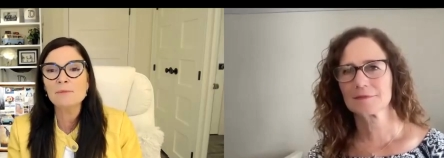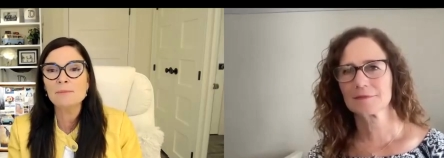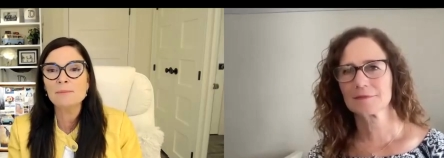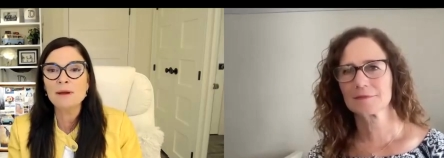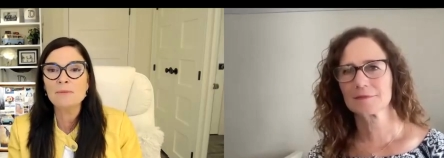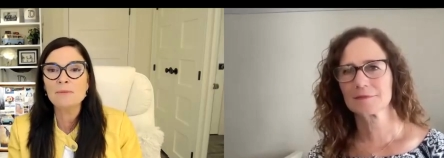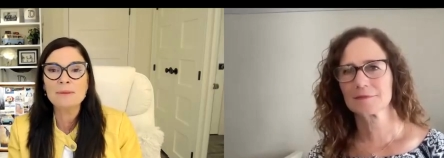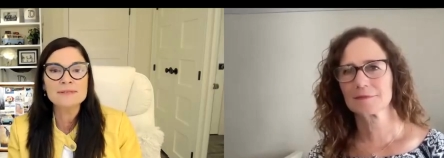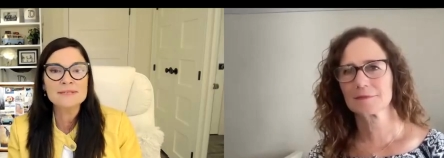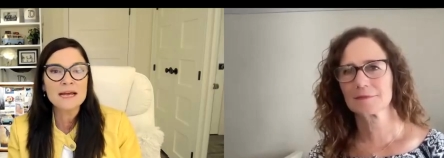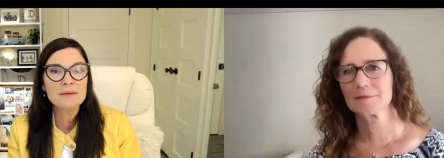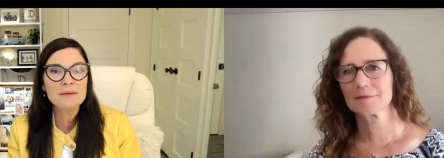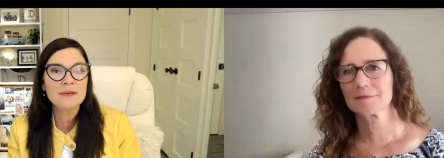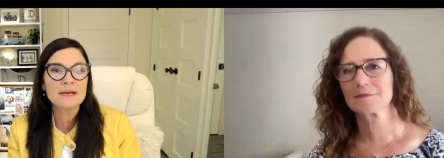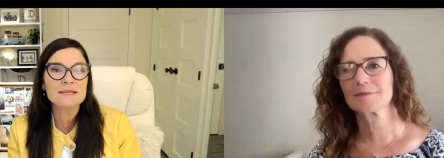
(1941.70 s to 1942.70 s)
Speaker 1: my
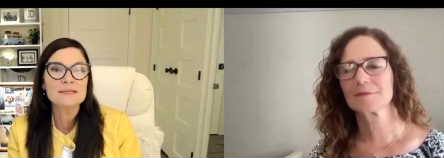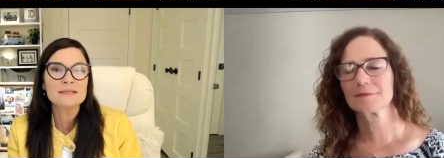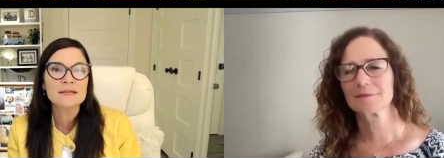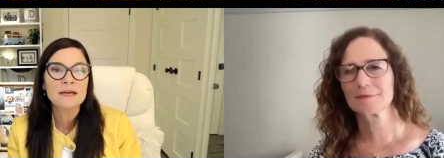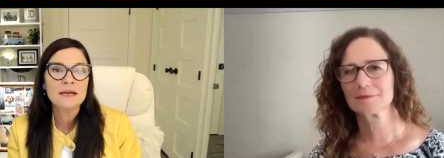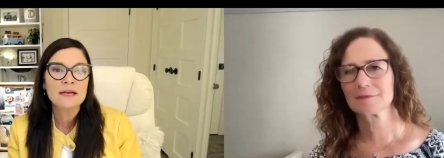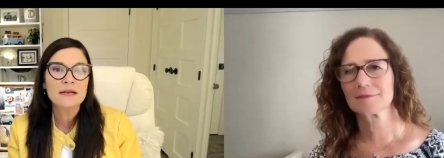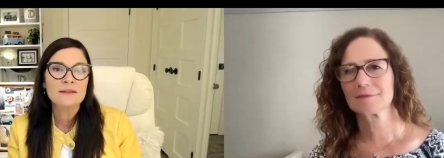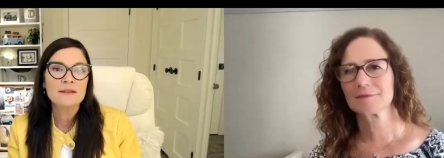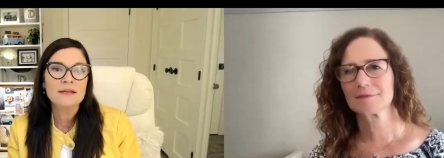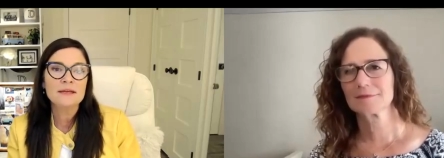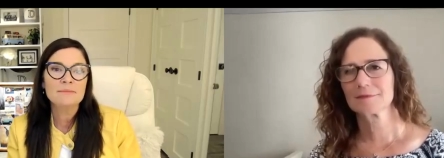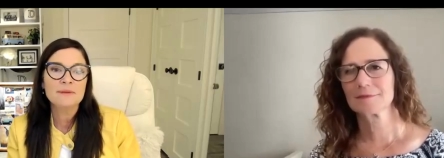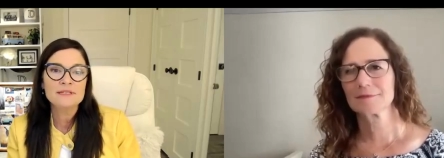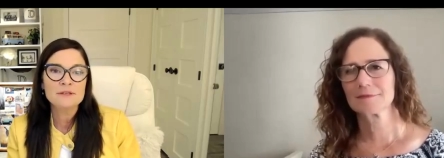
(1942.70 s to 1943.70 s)
website because
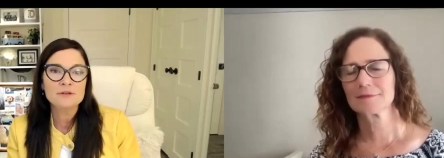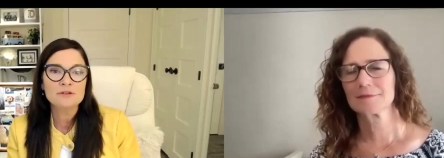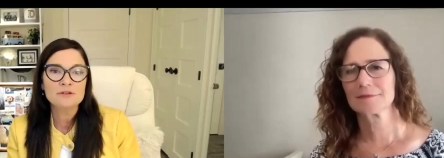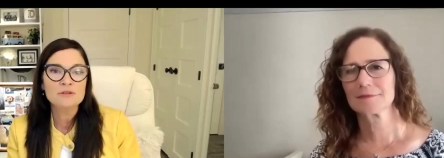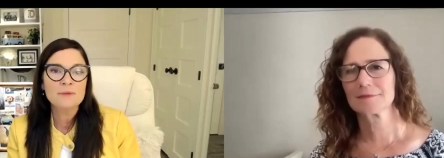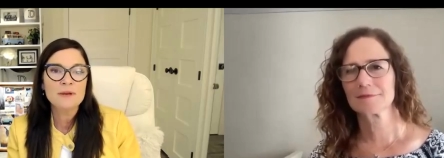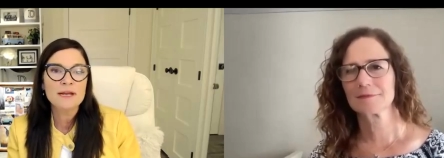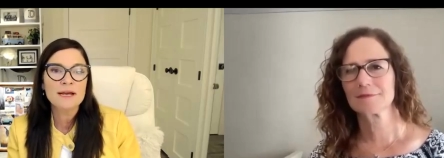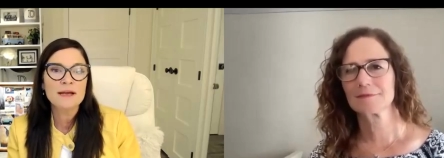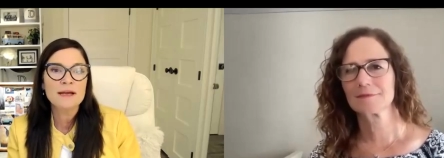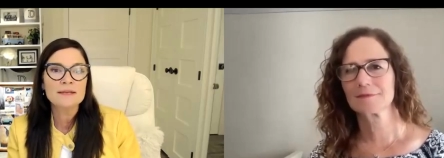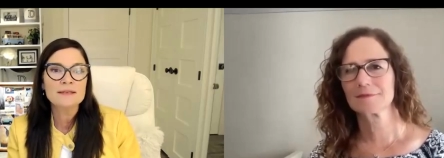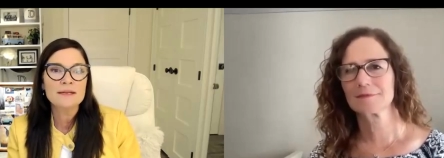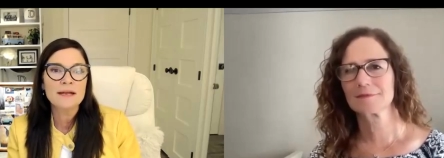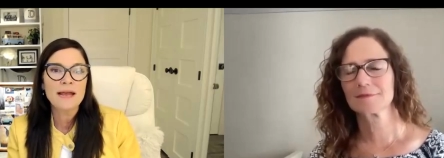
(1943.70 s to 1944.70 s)
the my social
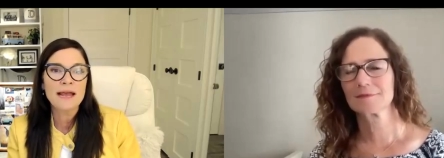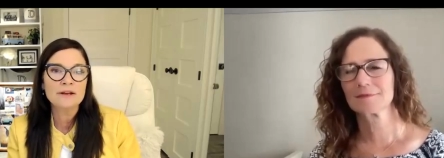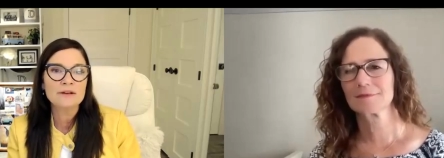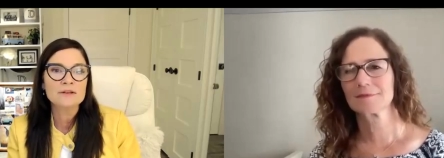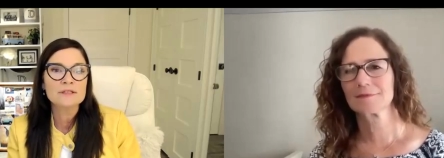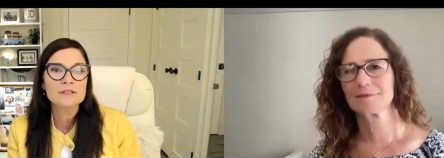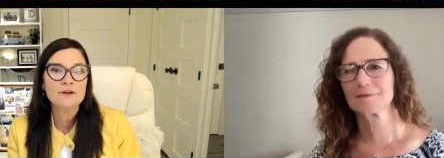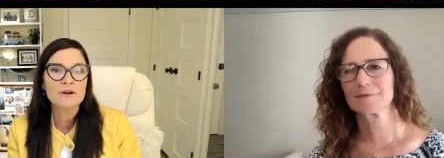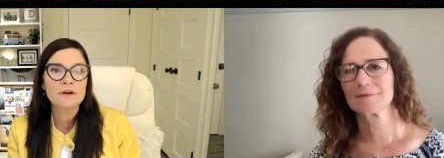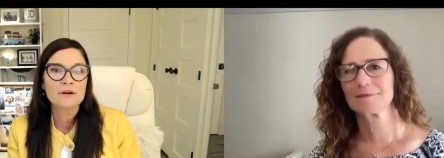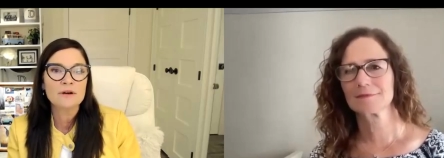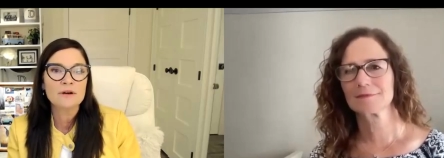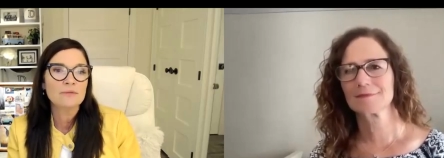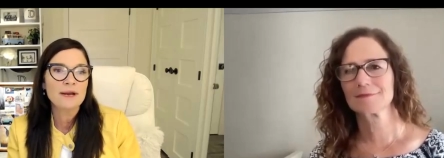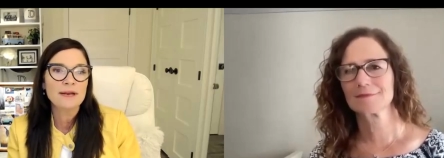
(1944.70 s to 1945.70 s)
media handles are
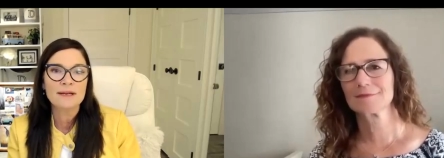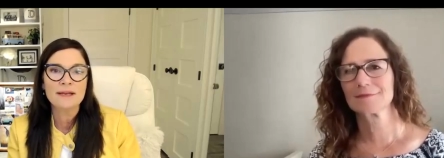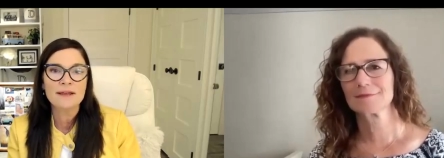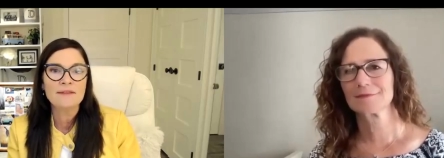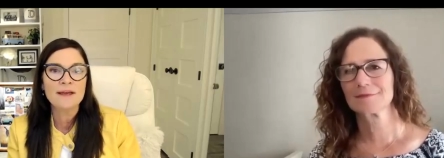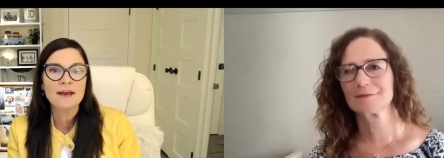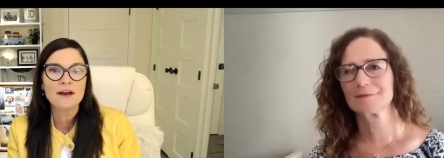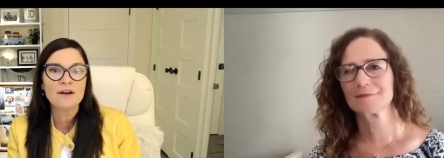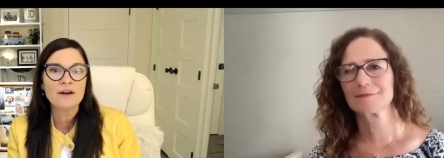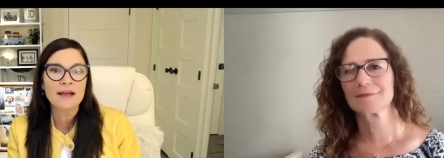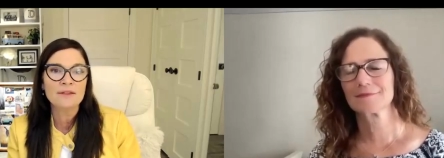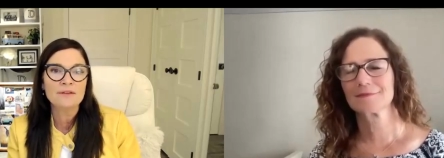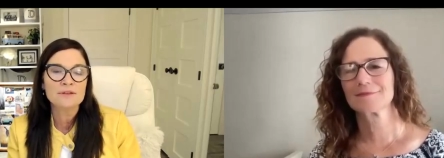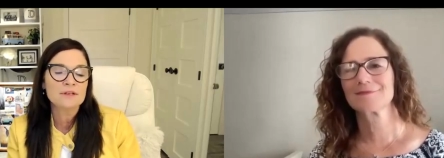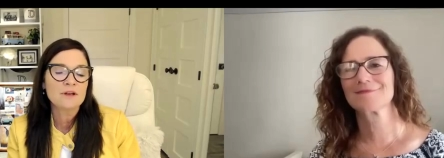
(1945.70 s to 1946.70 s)
right in there
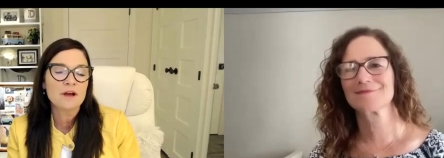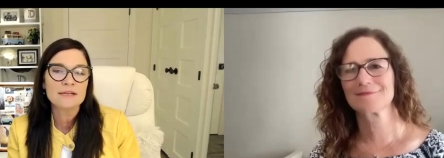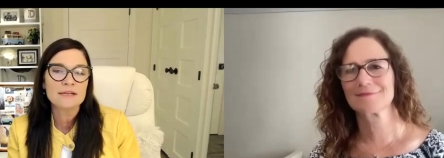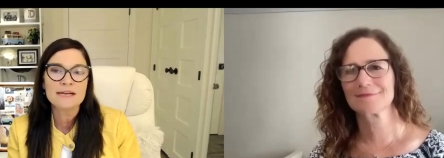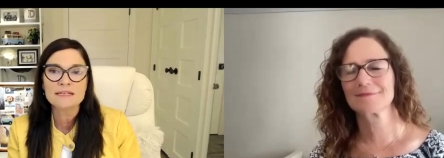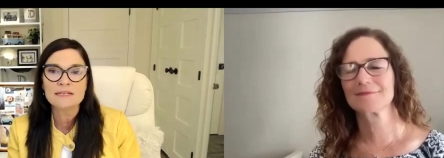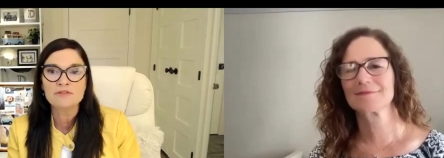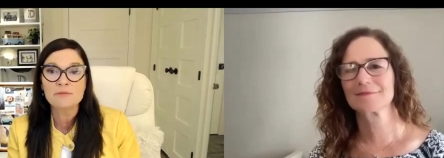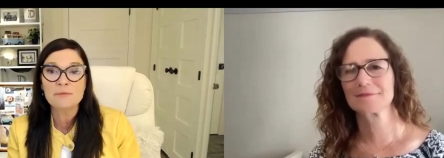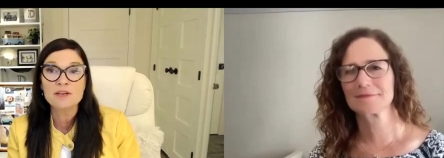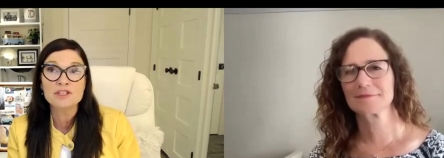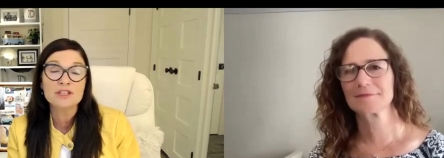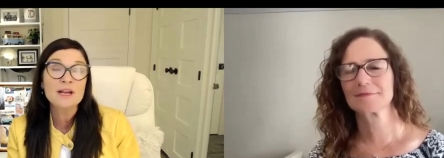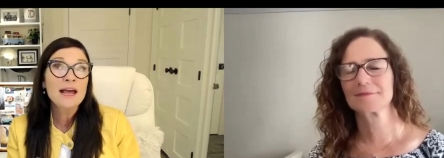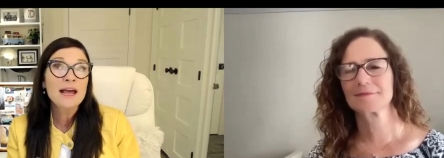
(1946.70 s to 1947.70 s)
and there's contact
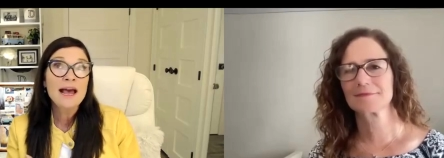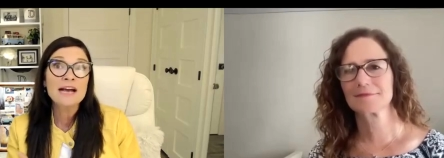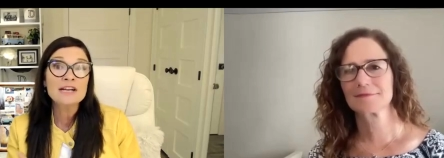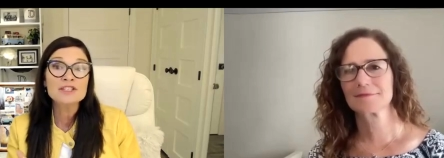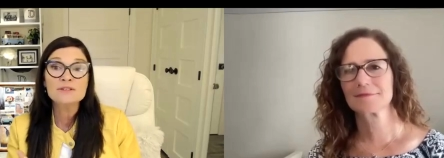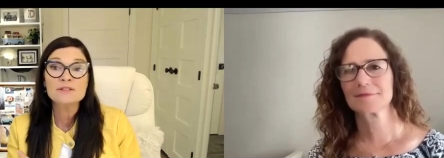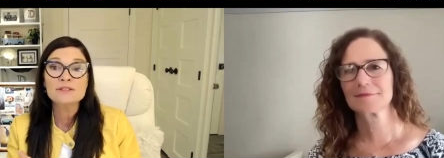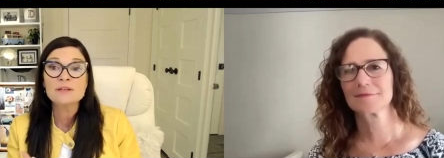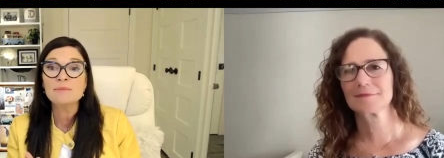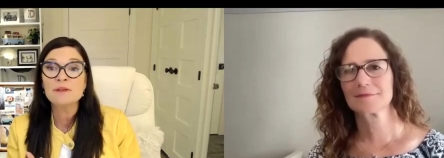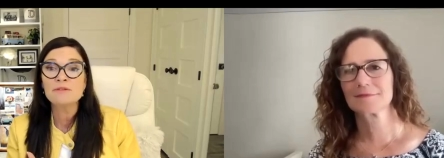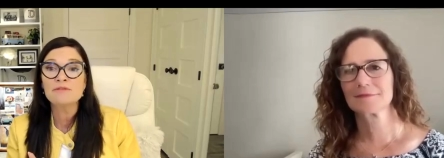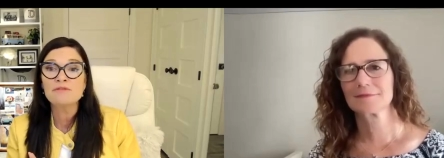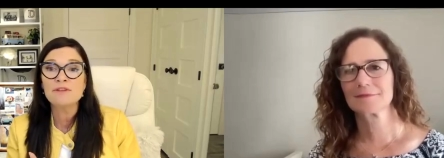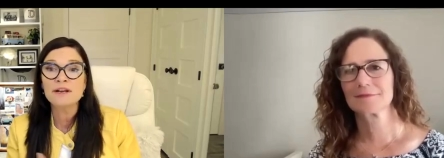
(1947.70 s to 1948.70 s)
information actually there's
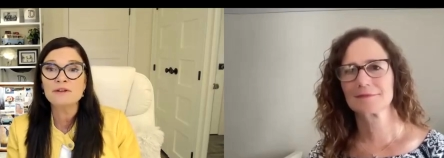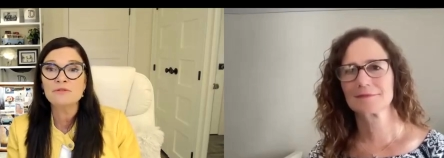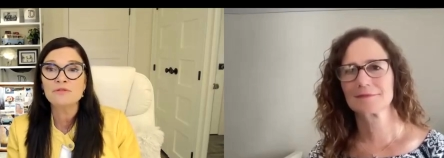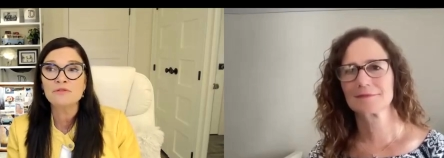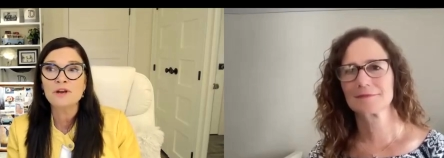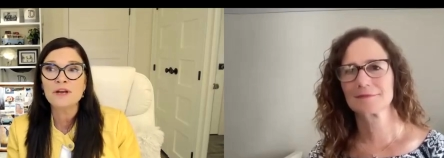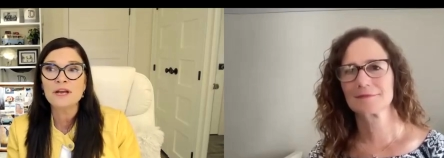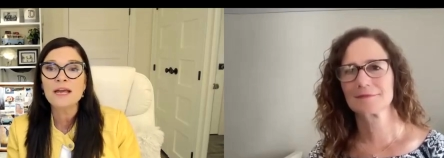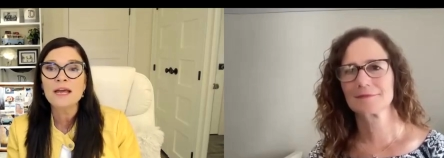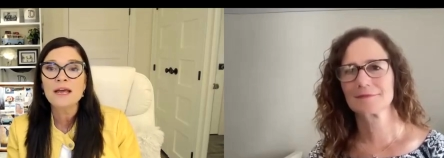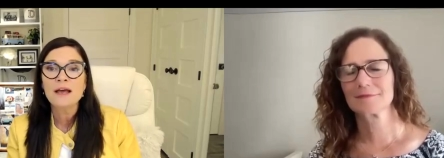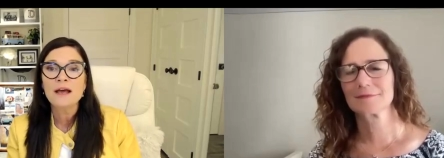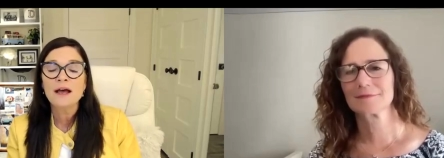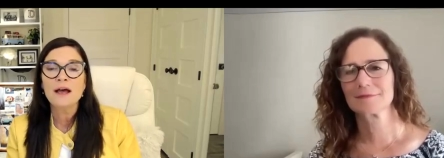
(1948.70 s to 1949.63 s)
something fun and free